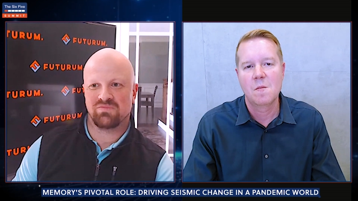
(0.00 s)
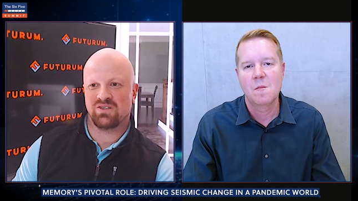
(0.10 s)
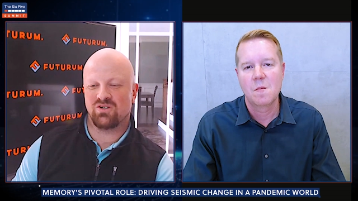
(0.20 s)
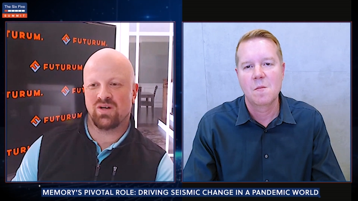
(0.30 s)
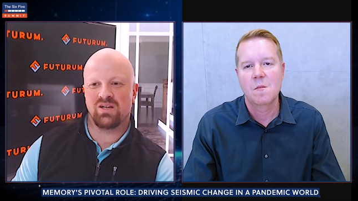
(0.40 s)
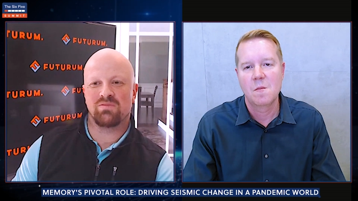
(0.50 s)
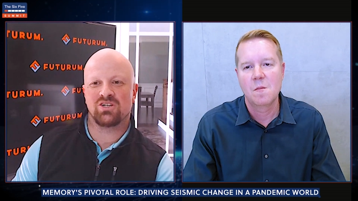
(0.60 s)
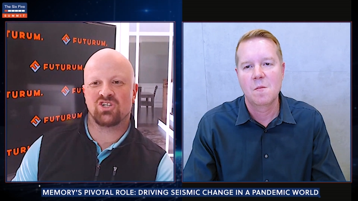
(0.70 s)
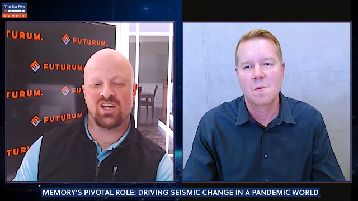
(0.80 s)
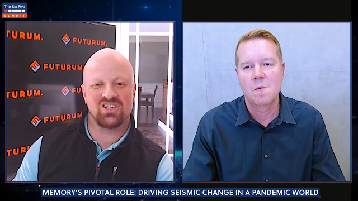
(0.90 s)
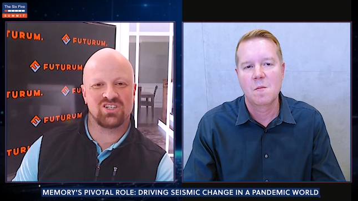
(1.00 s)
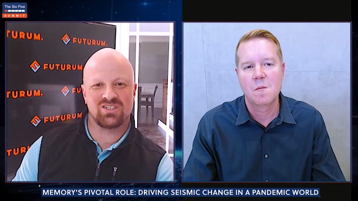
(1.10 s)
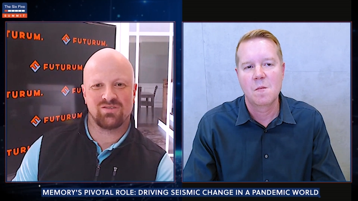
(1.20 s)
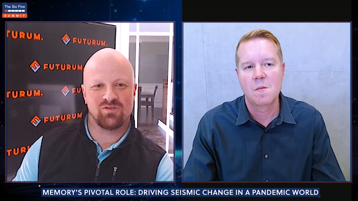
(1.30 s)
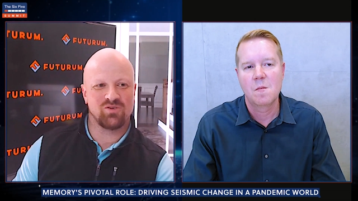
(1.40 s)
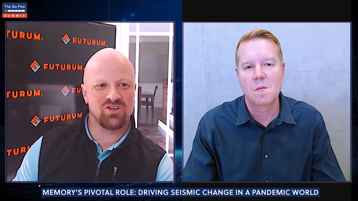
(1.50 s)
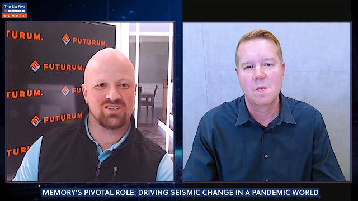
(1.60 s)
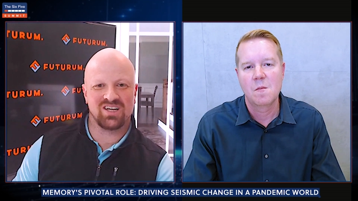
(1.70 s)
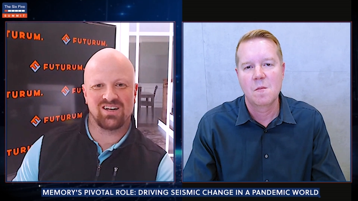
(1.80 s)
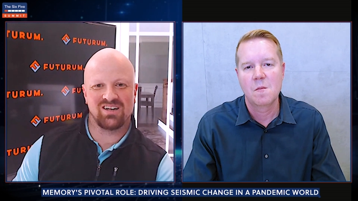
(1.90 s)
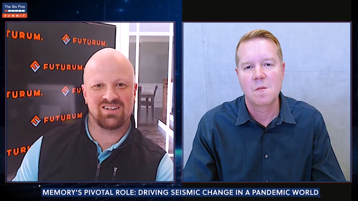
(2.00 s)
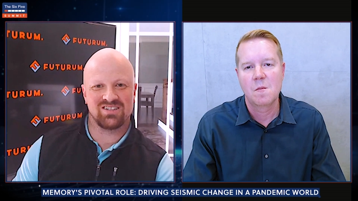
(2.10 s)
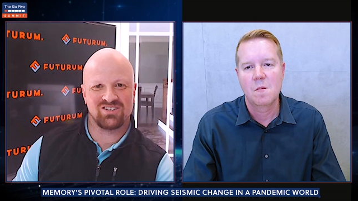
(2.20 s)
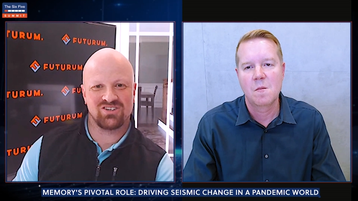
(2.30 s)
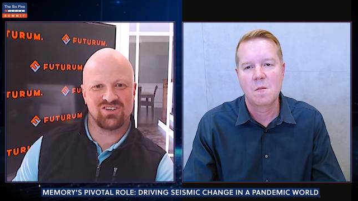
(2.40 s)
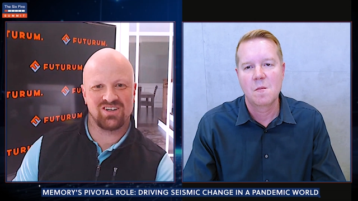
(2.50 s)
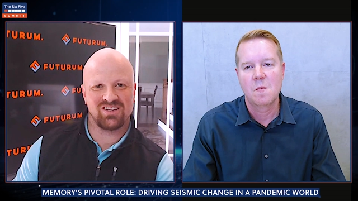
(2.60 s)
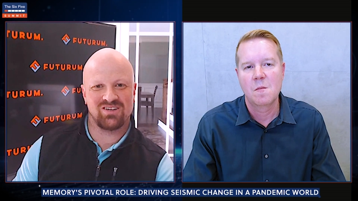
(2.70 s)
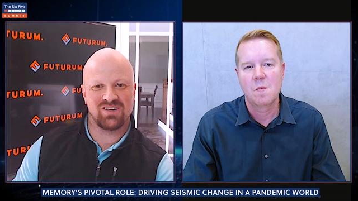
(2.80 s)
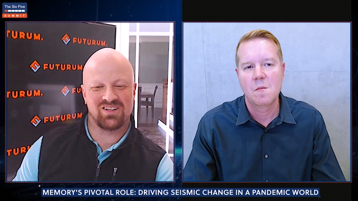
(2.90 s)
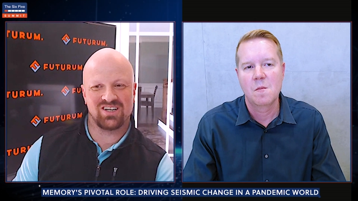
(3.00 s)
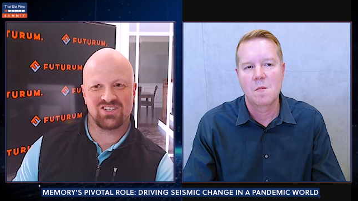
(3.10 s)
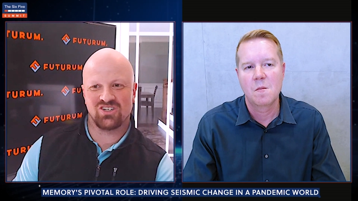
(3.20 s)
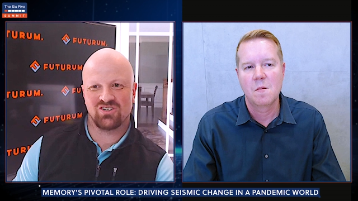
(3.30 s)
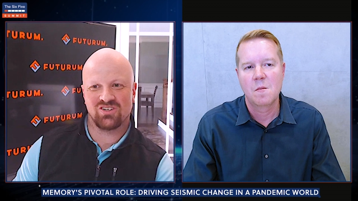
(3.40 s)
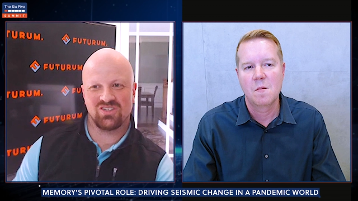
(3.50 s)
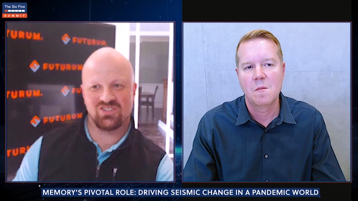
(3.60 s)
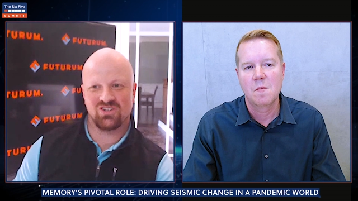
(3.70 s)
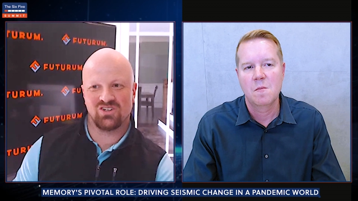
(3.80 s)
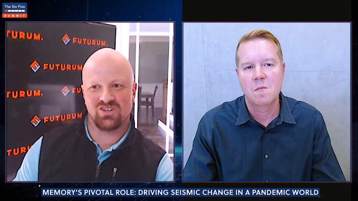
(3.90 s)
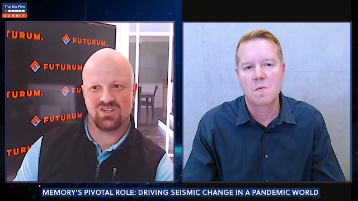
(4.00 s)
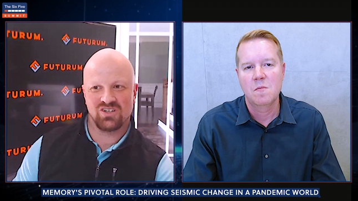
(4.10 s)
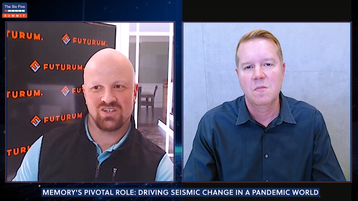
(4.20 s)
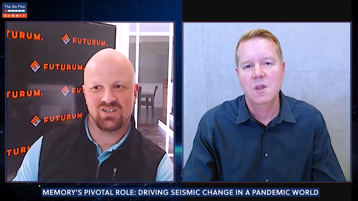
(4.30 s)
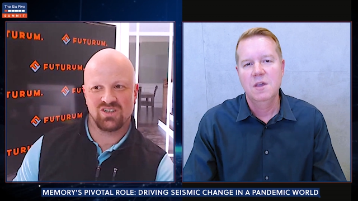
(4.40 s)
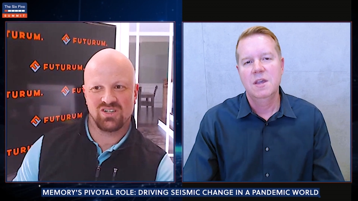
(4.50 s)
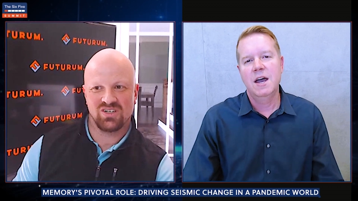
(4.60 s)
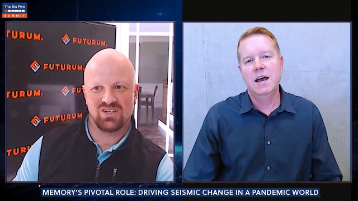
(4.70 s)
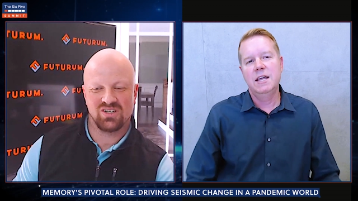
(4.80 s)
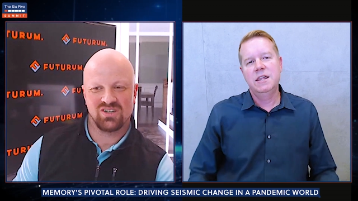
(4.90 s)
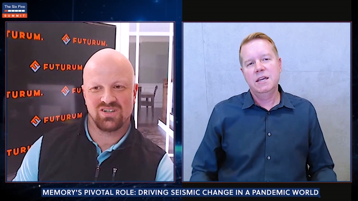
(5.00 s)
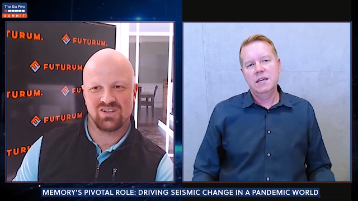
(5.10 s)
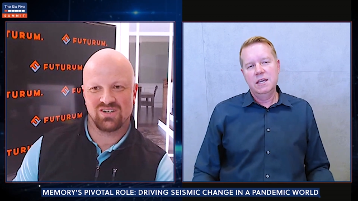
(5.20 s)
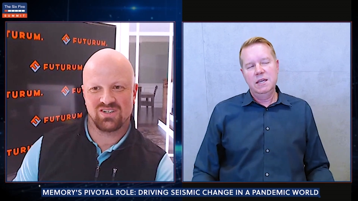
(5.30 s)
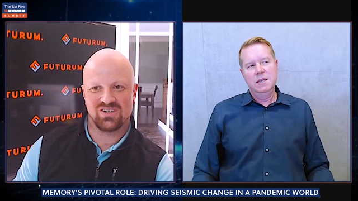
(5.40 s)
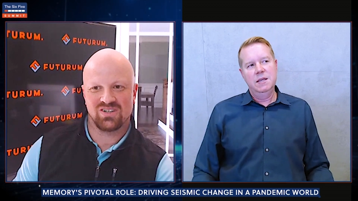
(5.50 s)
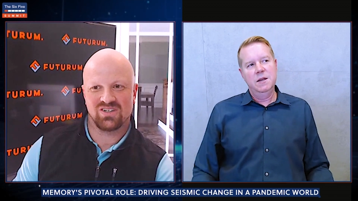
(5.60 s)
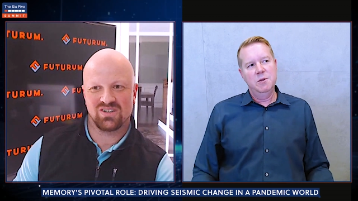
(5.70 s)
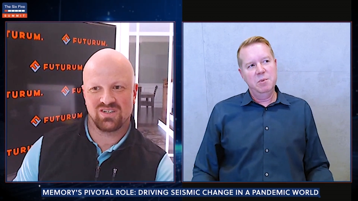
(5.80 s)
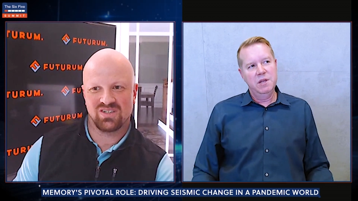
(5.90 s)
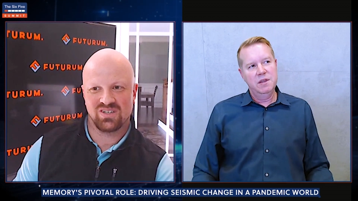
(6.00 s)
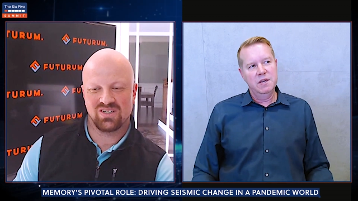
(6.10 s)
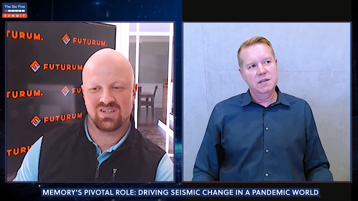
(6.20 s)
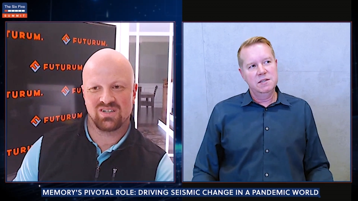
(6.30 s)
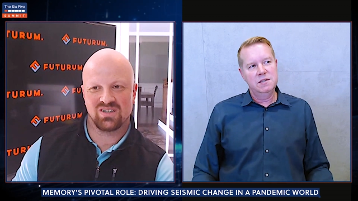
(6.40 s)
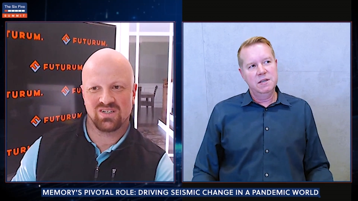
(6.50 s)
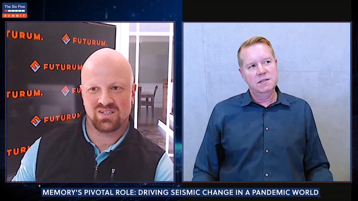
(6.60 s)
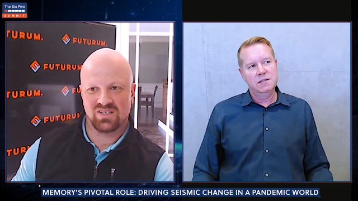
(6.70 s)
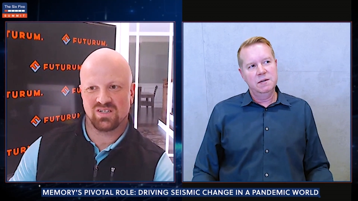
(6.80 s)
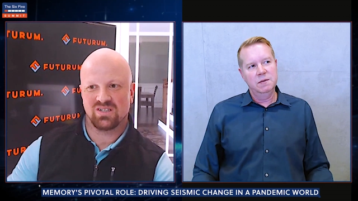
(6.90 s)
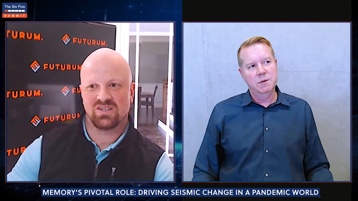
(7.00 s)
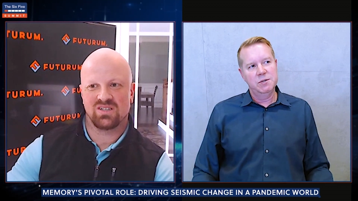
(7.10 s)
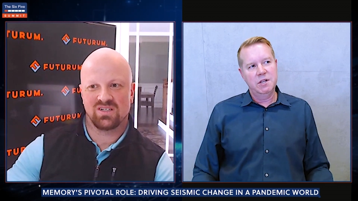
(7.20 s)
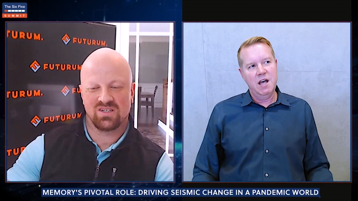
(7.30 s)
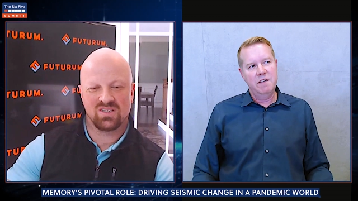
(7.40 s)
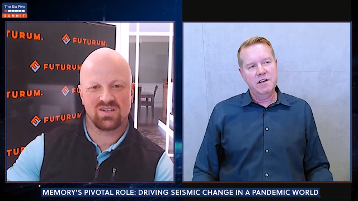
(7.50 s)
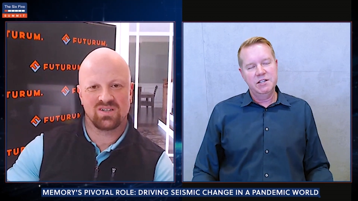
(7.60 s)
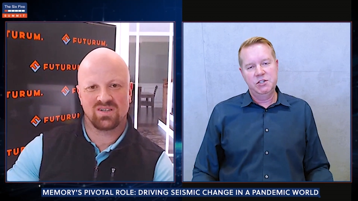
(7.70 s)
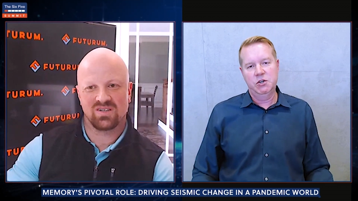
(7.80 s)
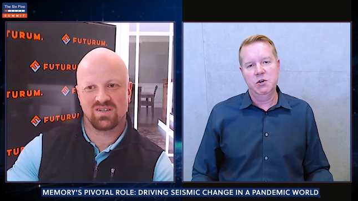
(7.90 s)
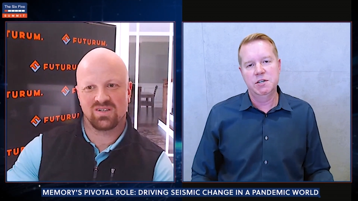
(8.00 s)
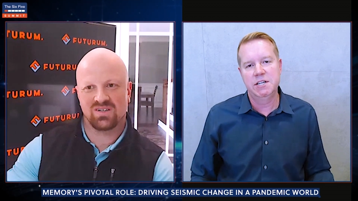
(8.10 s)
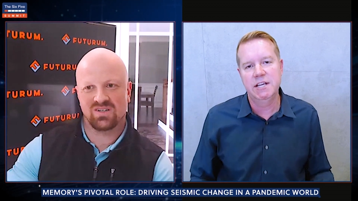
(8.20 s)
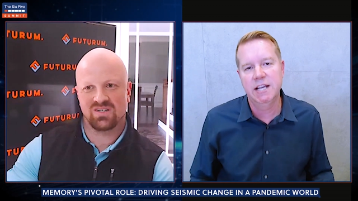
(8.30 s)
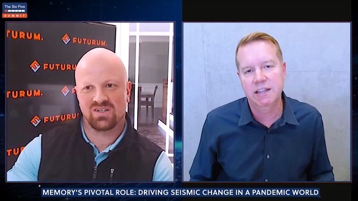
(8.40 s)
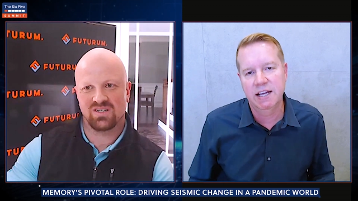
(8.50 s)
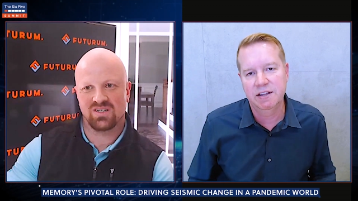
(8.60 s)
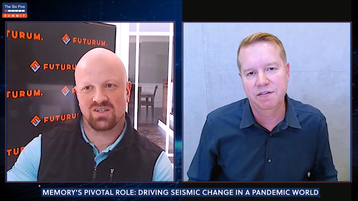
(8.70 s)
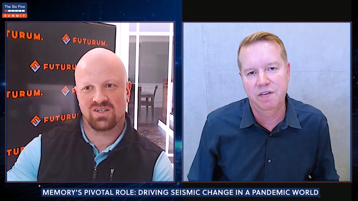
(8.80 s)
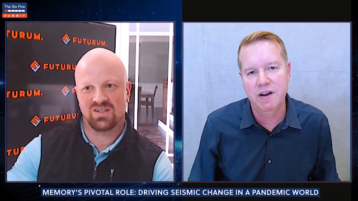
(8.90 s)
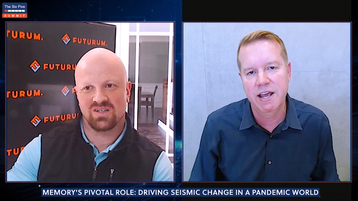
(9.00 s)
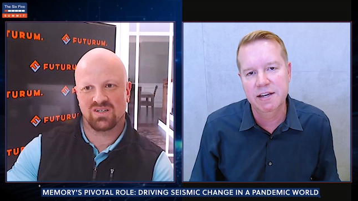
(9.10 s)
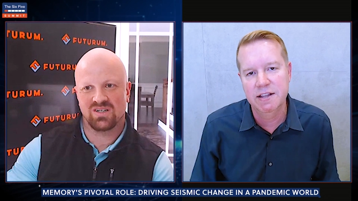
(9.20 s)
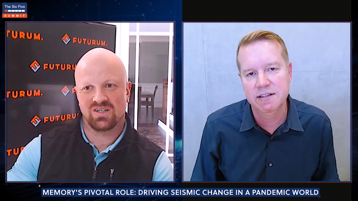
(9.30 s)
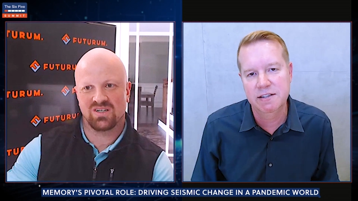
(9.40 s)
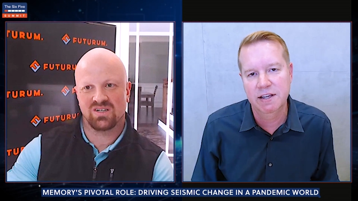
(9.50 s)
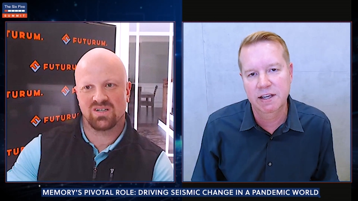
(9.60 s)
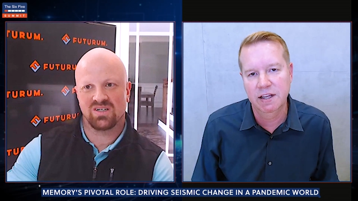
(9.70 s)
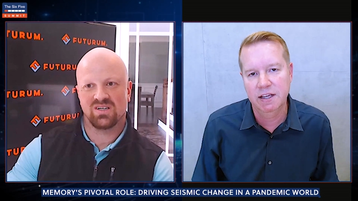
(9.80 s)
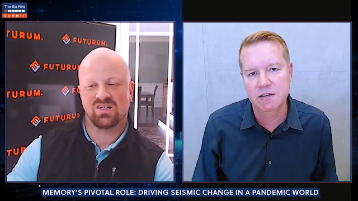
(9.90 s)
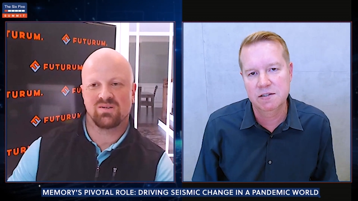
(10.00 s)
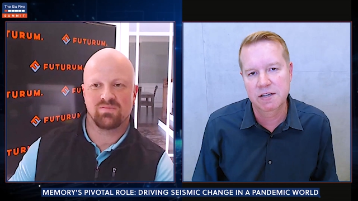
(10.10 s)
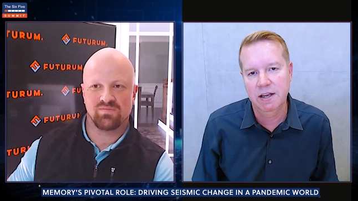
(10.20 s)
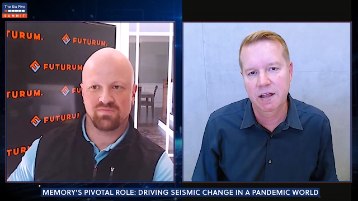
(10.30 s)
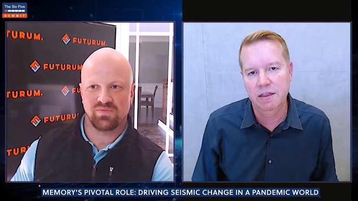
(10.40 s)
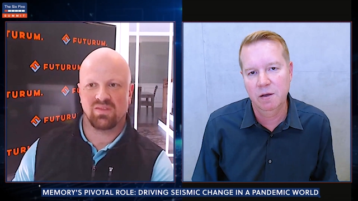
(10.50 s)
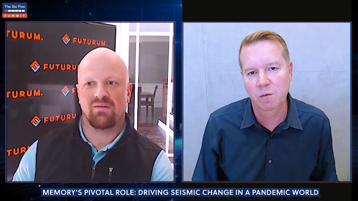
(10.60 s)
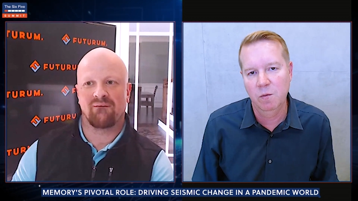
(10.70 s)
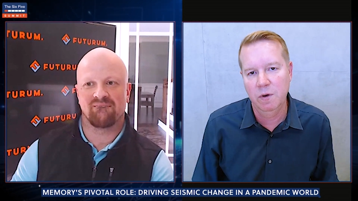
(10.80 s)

Speaker 1: you know, any big changes from what you said at this year at the event last year to this year? Yeah, I
Speaker 2: think you know the big thing is is there was a lot of uncertainty at the, at the front end of this thing, and like you said, I think